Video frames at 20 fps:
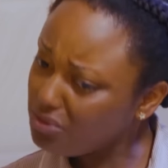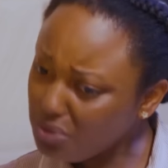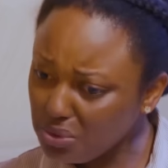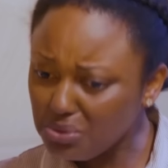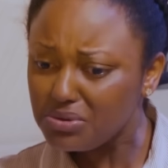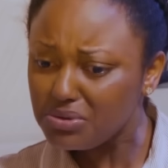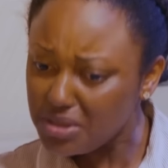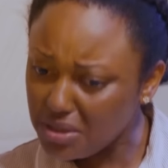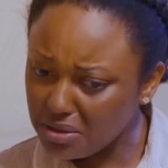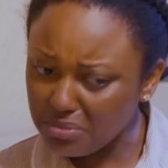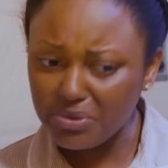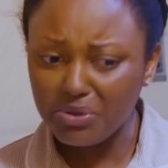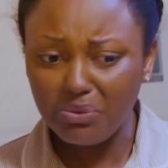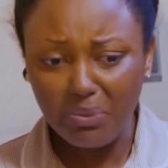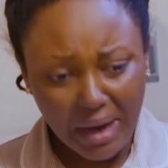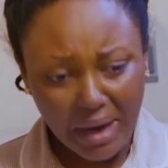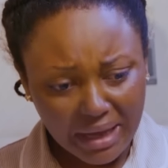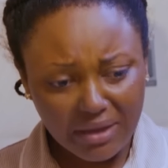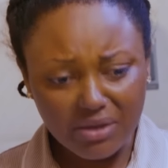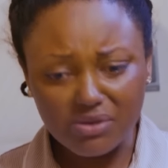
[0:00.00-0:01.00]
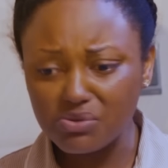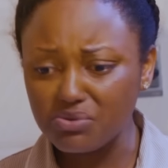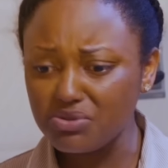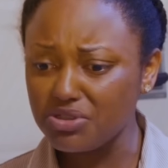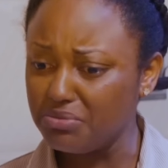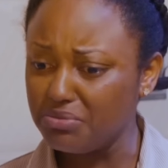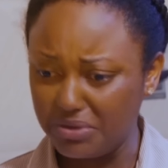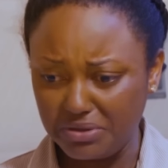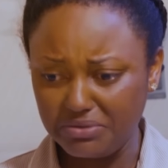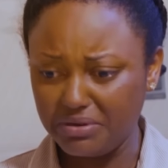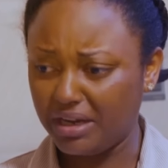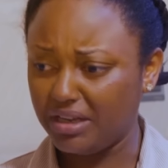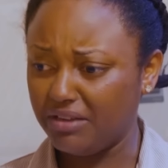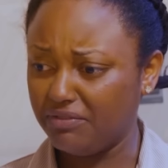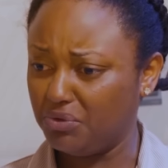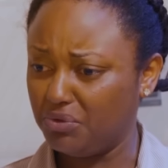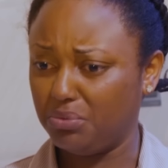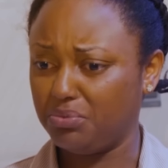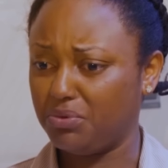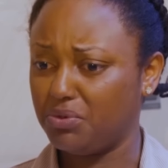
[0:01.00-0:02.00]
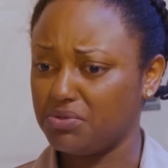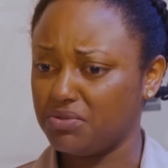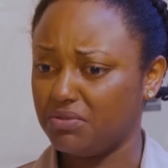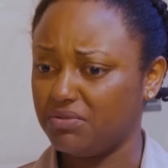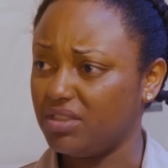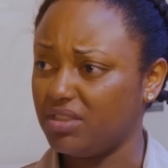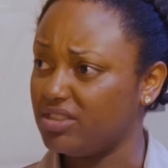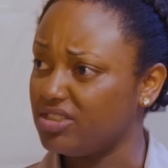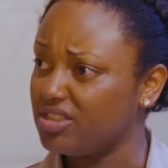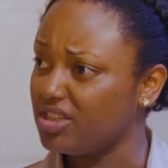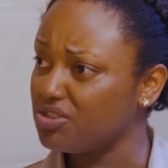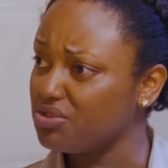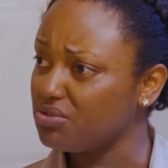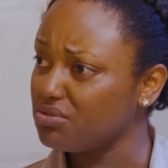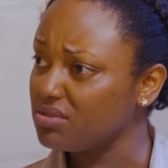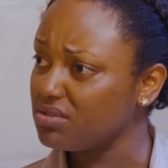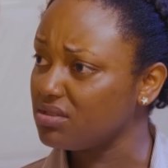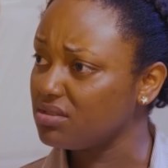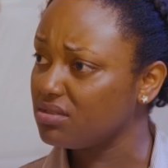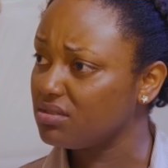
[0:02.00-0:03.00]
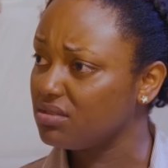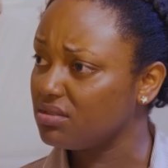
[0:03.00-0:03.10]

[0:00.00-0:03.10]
No, tell me, why else would she be crying if not because of the injection?